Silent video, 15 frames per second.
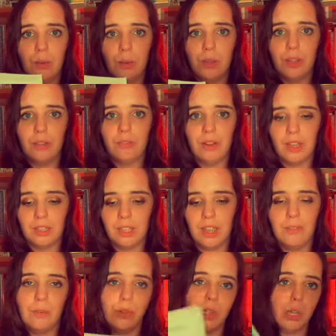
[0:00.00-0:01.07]
with the fact that
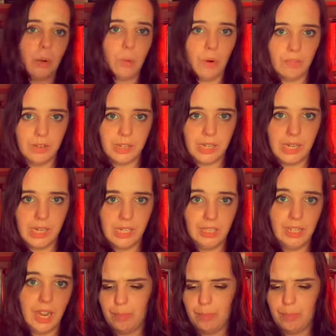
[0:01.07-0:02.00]
everyone's in quarantine,